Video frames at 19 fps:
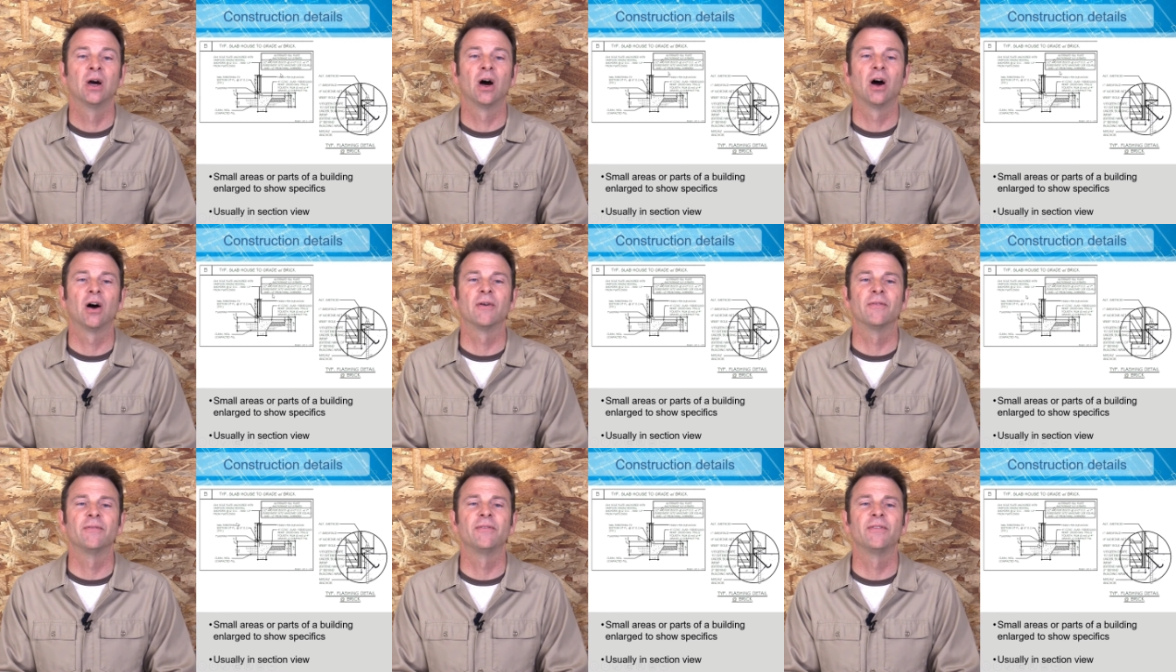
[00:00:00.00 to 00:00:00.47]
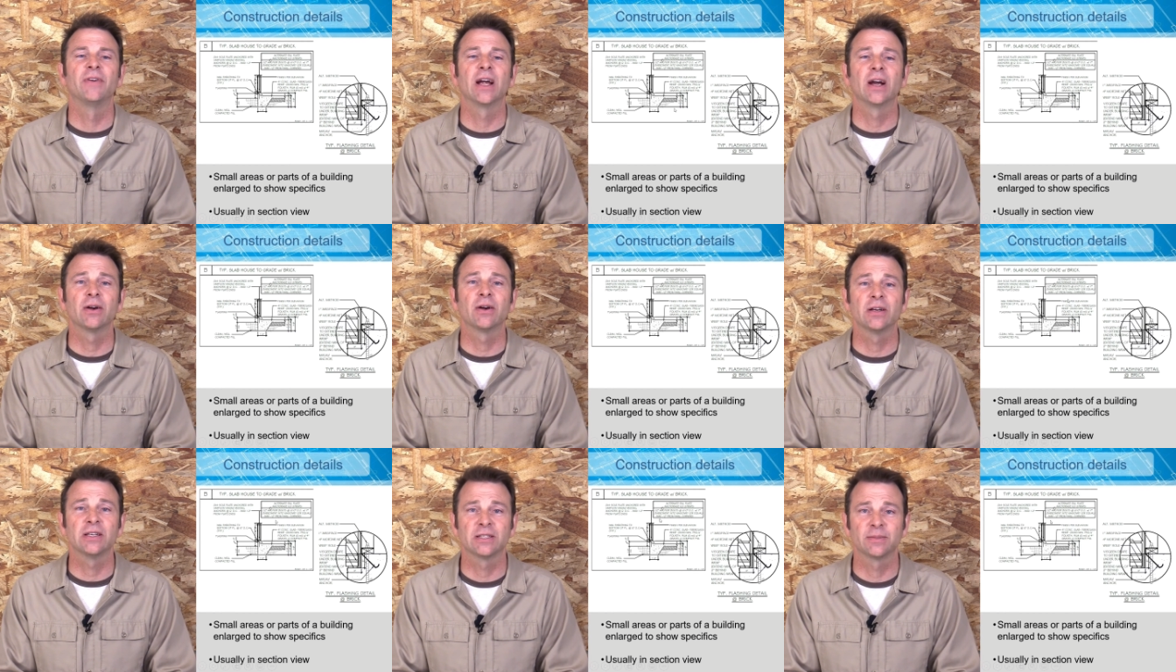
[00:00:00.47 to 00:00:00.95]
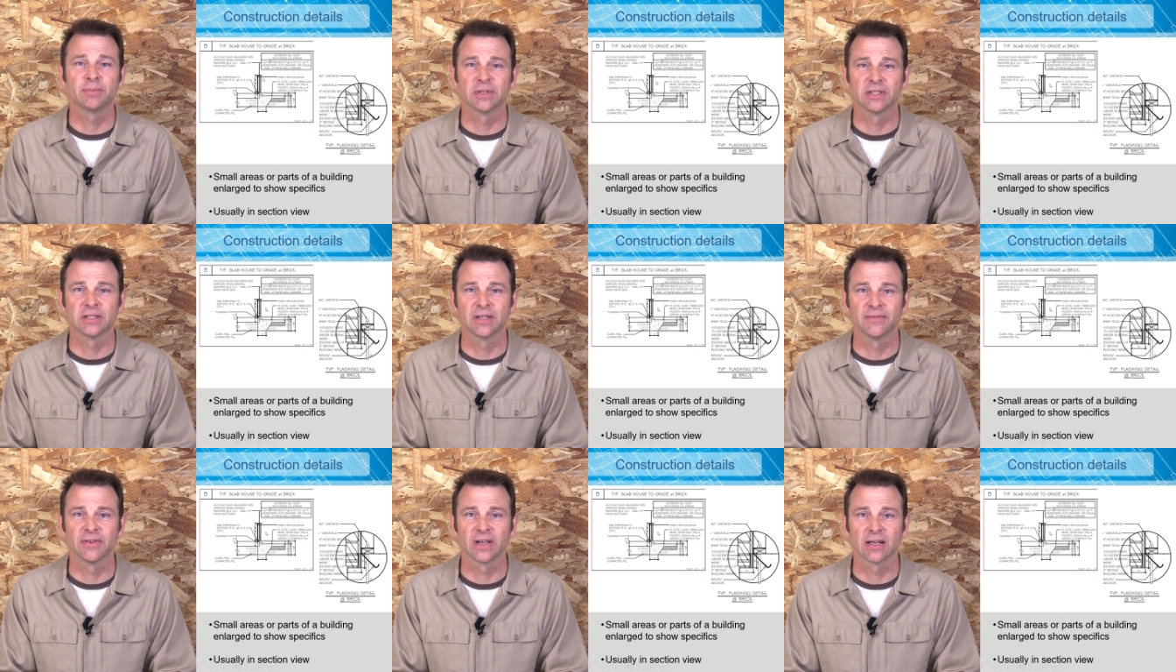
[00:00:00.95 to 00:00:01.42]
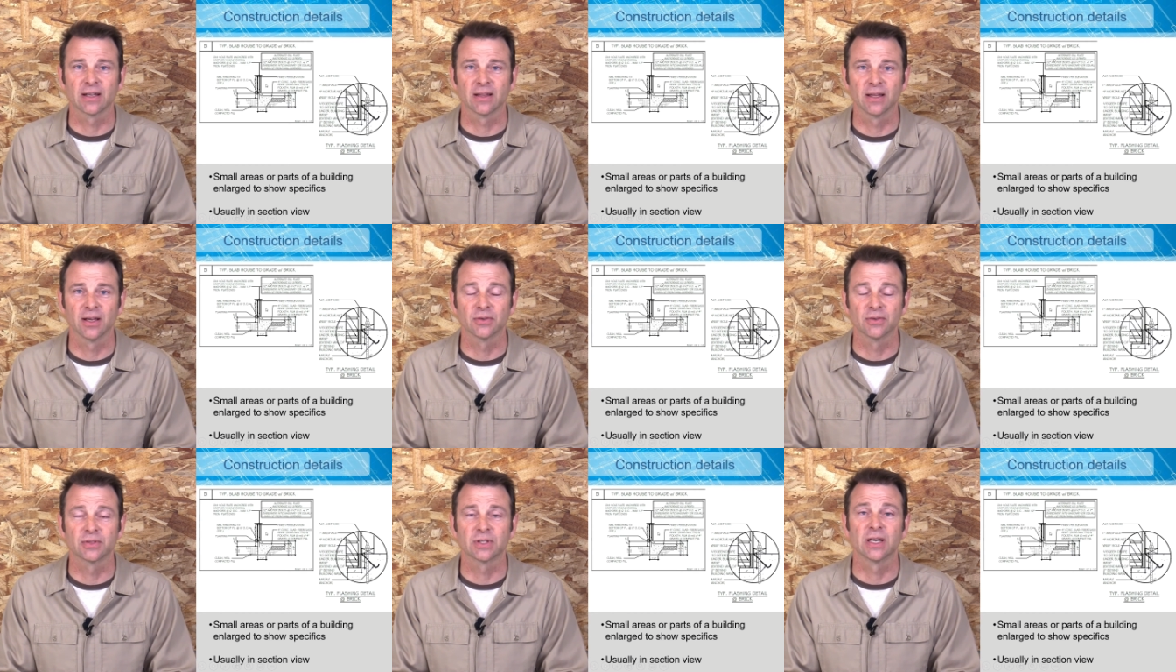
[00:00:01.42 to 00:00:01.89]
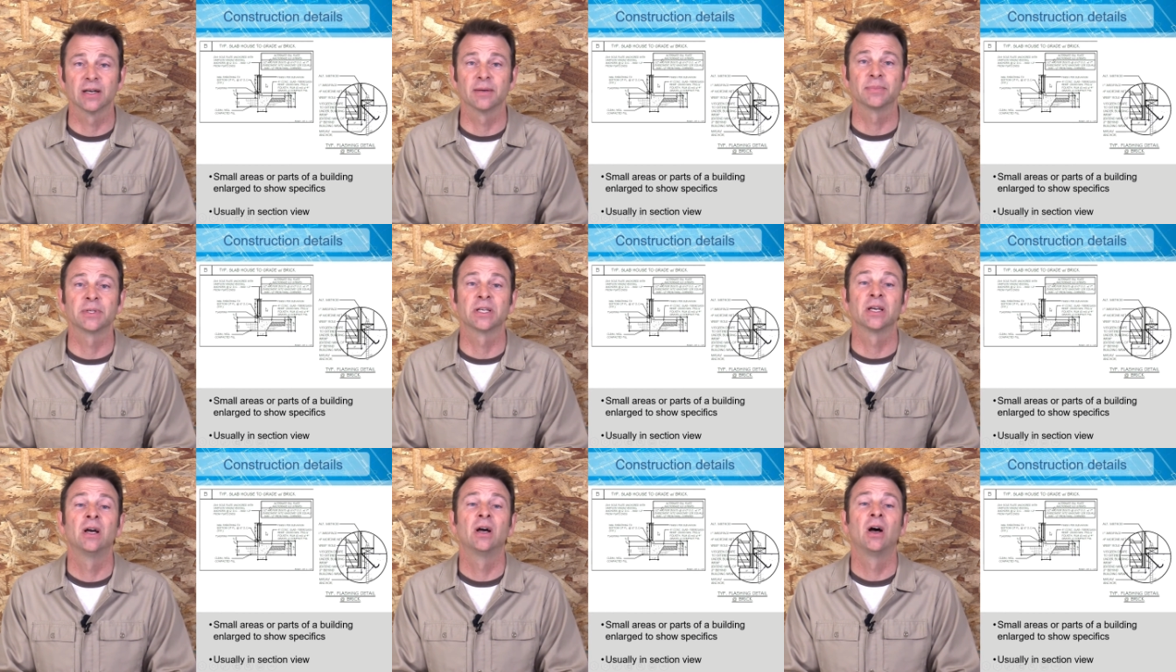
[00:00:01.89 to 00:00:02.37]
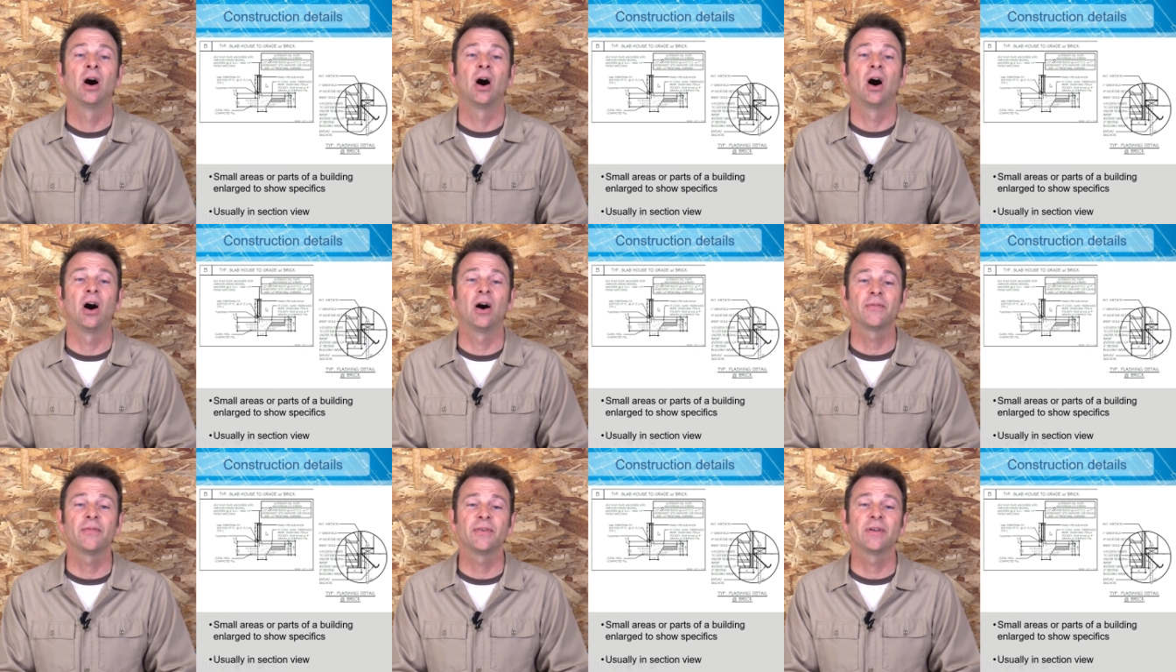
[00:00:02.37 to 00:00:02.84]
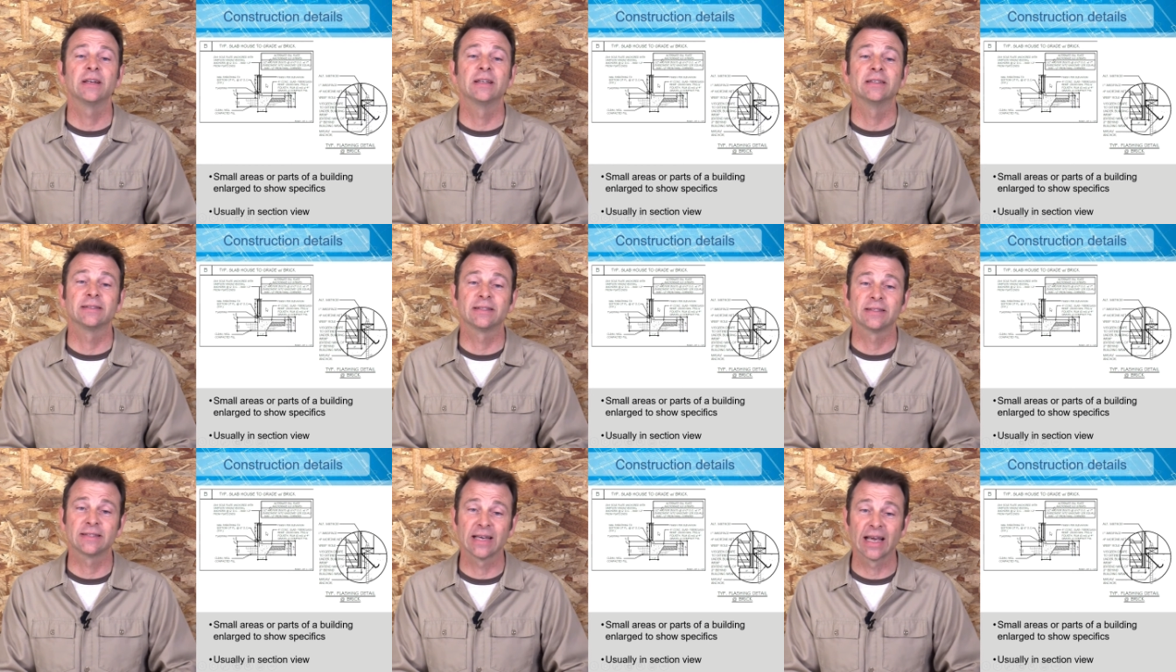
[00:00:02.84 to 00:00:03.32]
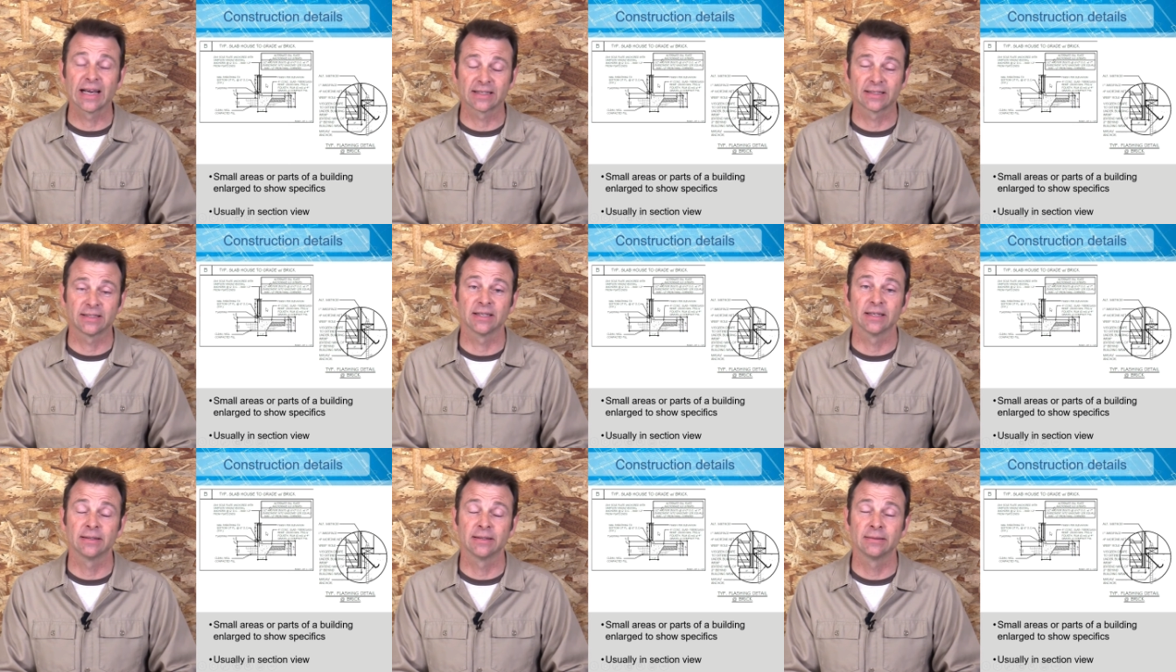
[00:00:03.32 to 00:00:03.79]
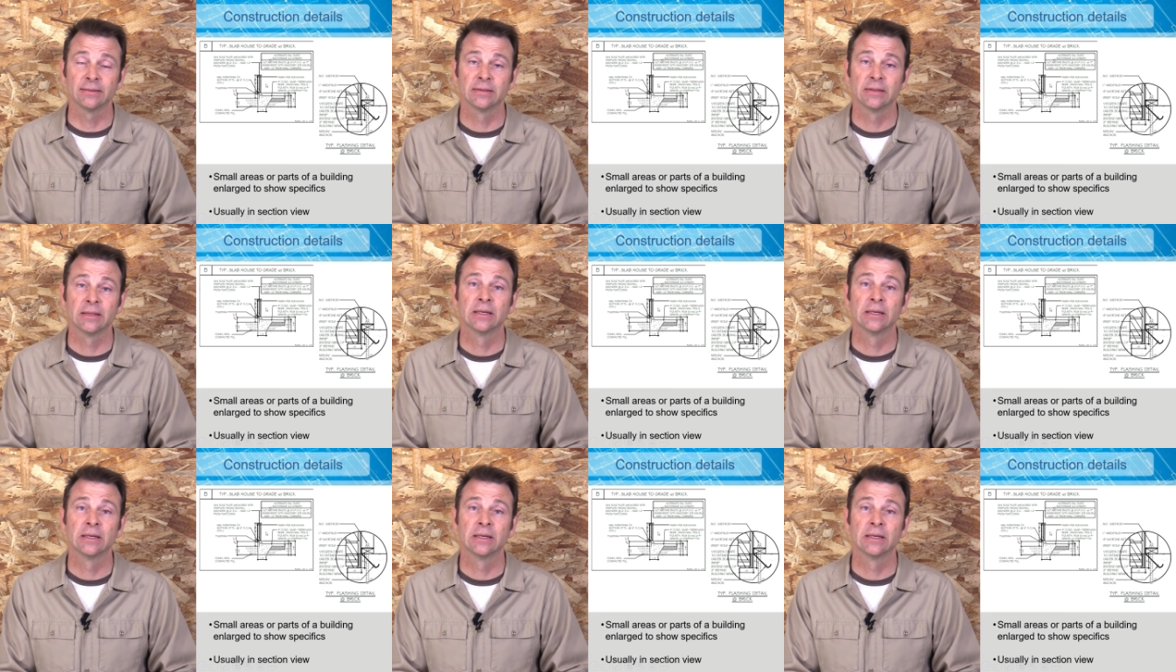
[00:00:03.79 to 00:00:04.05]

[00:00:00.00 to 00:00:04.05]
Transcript: are very specific close-ups, often in section.